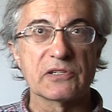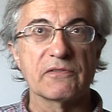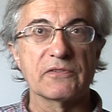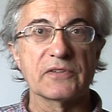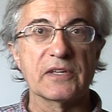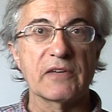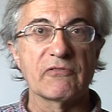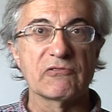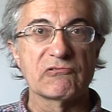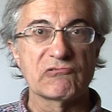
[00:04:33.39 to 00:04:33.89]
have
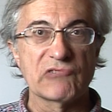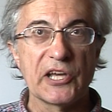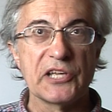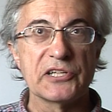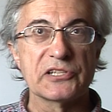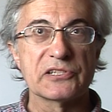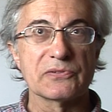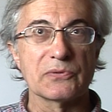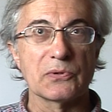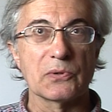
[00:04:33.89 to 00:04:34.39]
given
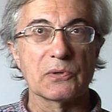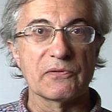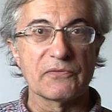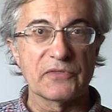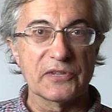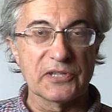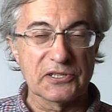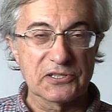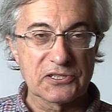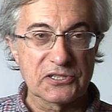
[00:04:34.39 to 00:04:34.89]
rise to all of
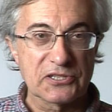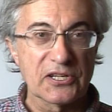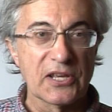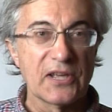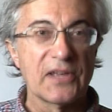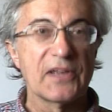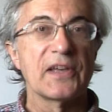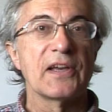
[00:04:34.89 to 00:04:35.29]
this.